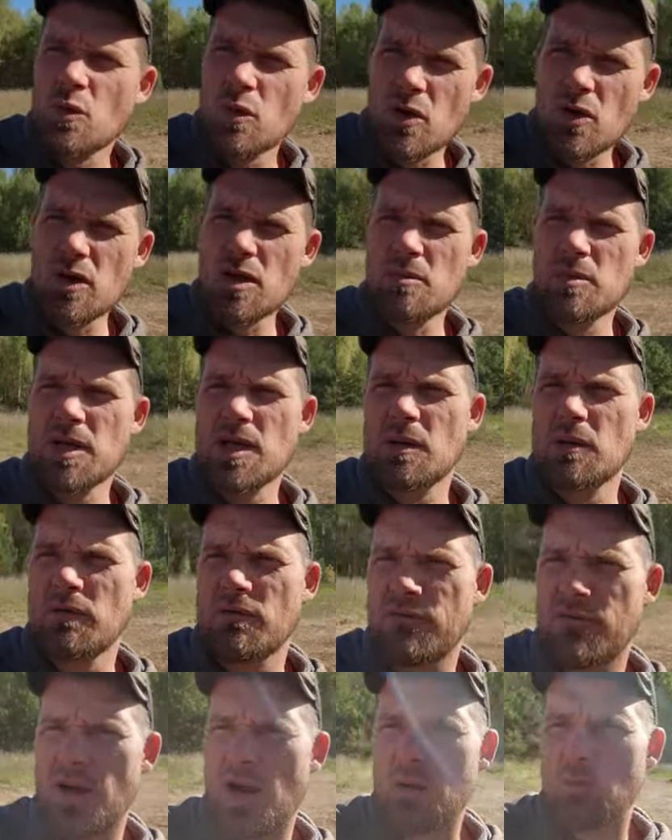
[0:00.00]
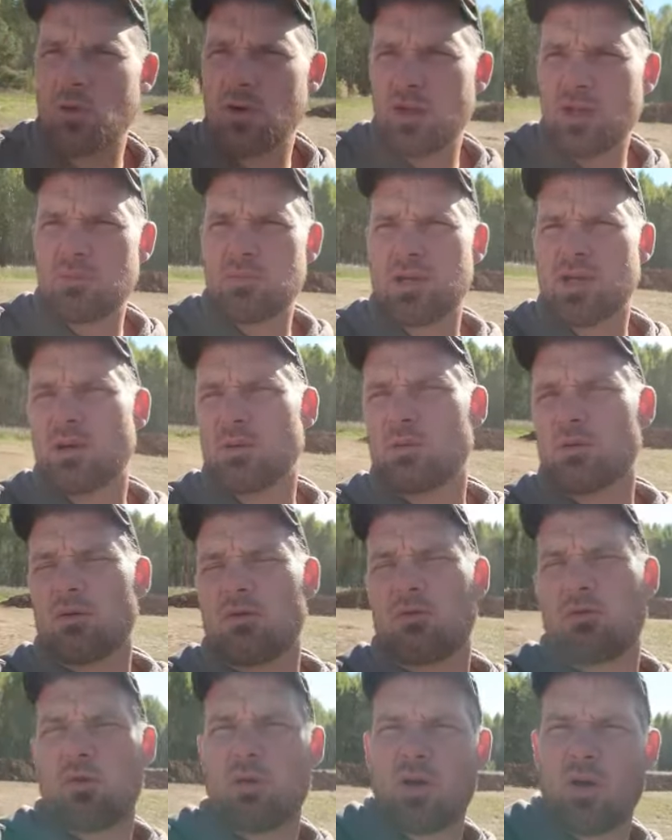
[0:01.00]
Will they be able to farm? Will they be able to
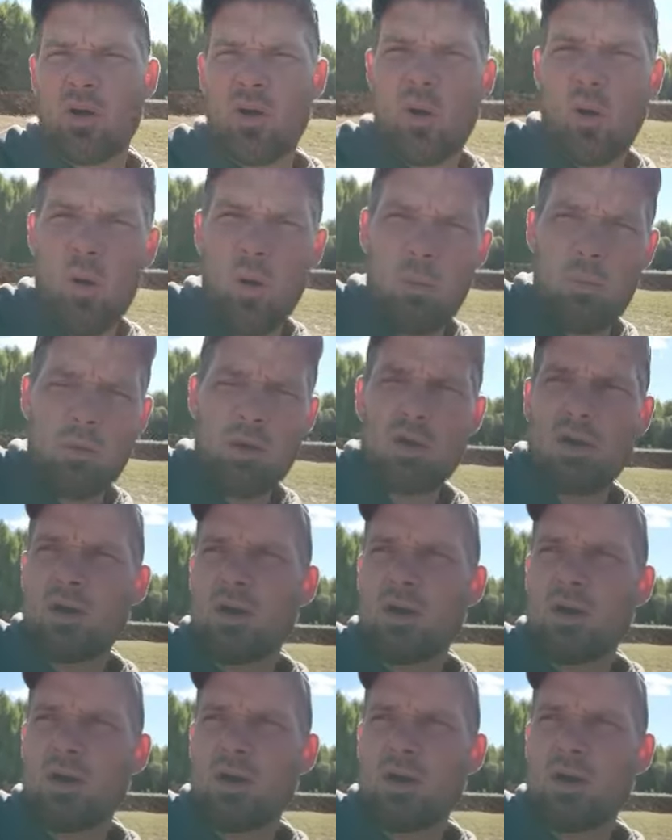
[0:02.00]
afford a home?